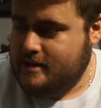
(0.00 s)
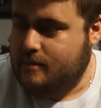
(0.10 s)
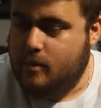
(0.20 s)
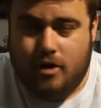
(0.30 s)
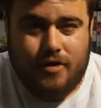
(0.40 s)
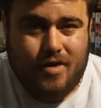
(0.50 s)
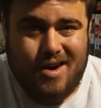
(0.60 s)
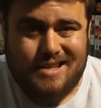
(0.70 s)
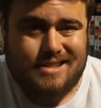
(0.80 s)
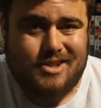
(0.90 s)
more
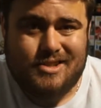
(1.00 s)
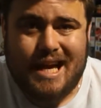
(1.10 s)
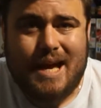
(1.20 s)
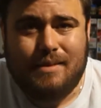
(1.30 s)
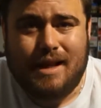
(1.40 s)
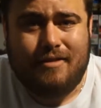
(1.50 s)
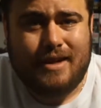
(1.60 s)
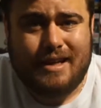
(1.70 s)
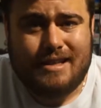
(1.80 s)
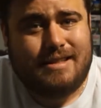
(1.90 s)
Horizon, because I am
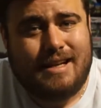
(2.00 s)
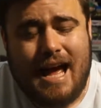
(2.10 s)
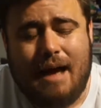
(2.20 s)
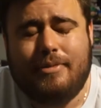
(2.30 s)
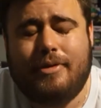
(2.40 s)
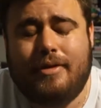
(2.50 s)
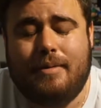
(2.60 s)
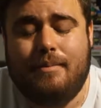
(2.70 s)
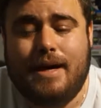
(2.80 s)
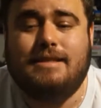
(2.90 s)
loving it. It's an absolutely
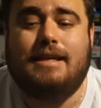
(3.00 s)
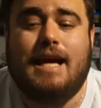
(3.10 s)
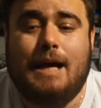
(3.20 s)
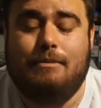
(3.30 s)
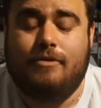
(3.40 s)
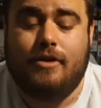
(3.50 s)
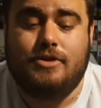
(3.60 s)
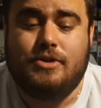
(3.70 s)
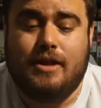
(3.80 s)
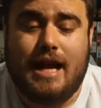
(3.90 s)
amazing game. For
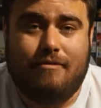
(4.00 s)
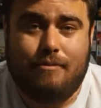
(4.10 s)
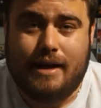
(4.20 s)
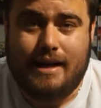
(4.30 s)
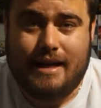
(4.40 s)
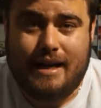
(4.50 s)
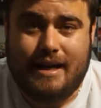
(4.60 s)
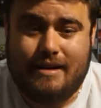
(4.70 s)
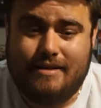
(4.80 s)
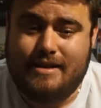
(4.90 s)
those of you that haven't played it yet,
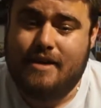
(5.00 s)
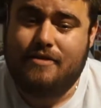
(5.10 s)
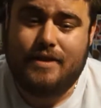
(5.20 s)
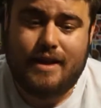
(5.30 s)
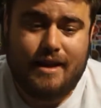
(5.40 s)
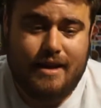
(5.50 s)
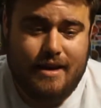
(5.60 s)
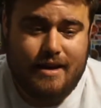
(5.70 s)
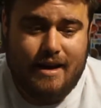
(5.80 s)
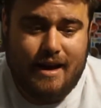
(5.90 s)
I definitely
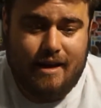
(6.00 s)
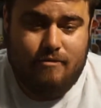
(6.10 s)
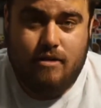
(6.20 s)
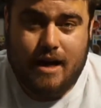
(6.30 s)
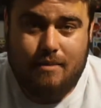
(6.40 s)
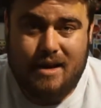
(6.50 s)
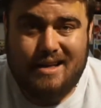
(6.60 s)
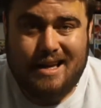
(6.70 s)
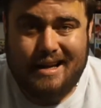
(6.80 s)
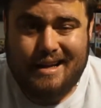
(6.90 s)

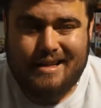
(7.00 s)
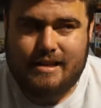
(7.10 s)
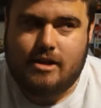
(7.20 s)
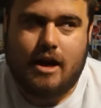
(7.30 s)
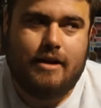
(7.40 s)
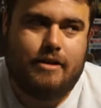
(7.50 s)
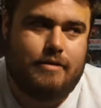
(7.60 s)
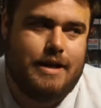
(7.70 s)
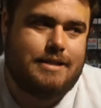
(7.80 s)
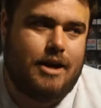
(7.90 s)
recommend getting it. It's kind of the
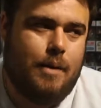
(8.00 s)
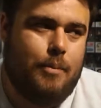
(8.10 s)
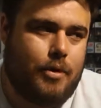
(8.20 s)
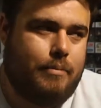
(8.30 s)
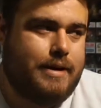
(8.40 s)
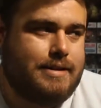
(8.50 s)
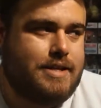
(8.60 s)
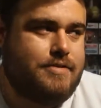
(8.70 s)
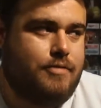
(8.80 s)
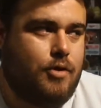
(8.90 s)
reason I bought a
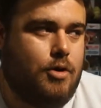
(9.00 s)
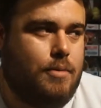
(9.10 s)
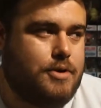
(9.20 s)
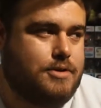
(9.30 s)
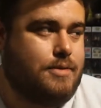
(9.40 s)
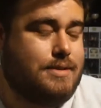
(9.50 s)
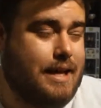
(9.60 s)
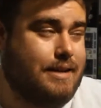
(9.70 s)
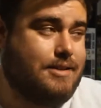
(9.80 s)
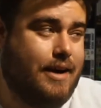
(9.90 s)
PlayStation 4, because I was
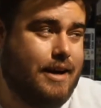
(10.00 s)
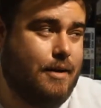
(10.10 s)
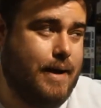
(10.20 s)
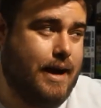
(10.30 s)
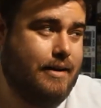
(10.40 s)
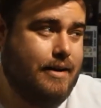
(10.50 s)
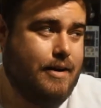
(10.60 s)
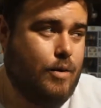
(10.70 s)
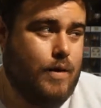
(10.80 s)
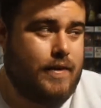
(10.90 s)
that excited about
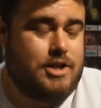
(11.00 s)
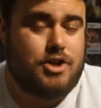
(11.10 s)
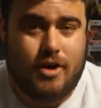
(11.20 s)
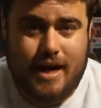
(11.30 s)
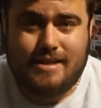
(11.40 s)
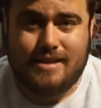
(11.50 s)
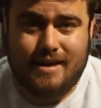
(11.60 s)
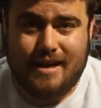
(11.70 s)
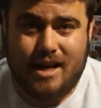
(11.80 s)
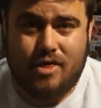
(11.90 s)
when they showcased it
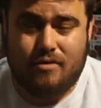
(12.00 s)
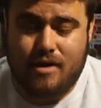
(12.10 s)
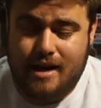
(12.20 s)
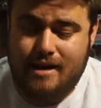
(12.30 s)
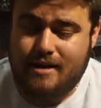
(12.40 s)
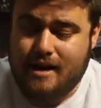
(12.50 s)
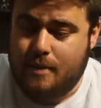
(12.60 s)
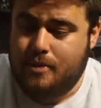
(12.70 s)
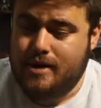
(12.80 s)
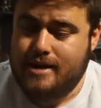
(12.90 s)
at E3 a
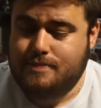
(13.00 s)
couple years